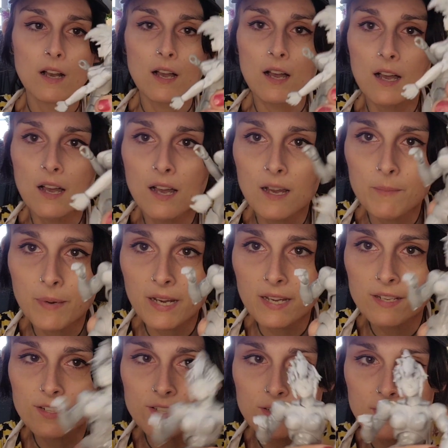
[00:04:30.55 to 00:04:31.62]

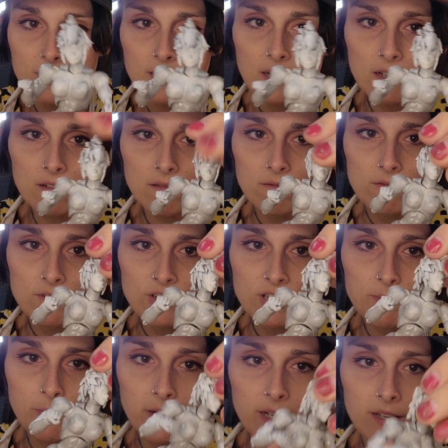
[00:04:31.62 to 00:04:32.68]
But,
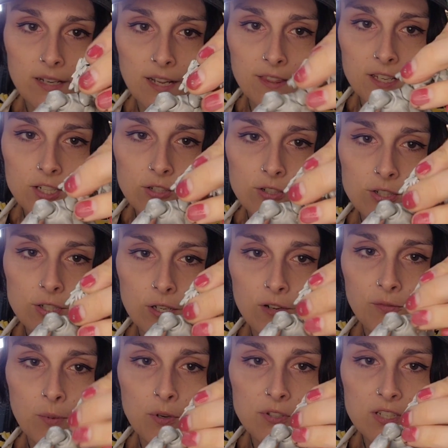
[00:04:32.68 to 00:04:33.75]
she's pretty good. I think she'll
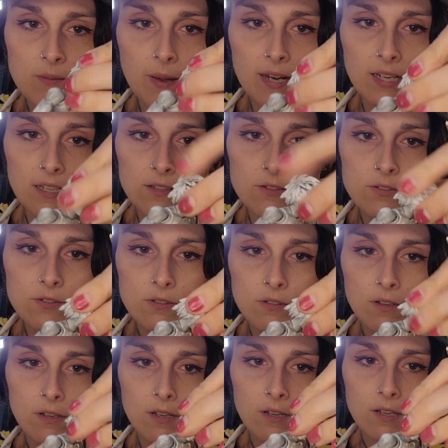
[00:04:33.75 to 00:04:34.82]
serve most of my needs.
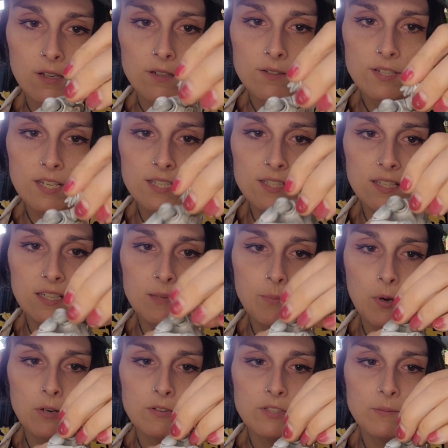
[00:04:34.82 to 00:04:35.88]
Decently
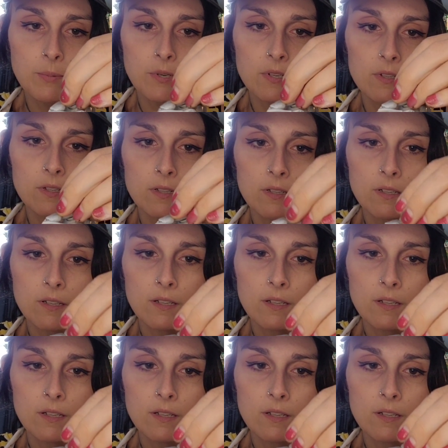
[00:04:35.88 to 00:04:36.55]
posable.